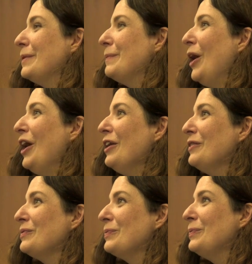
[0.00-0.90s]
But part
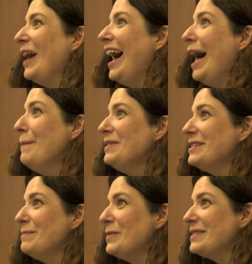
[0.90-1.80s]
of what happened
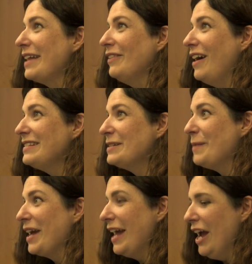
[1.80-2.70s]
to me was I lost
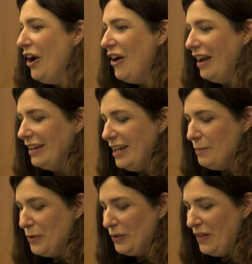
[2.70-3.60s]
my hair in
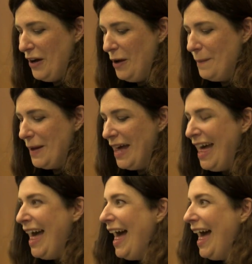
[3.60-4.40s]
chemotherapy.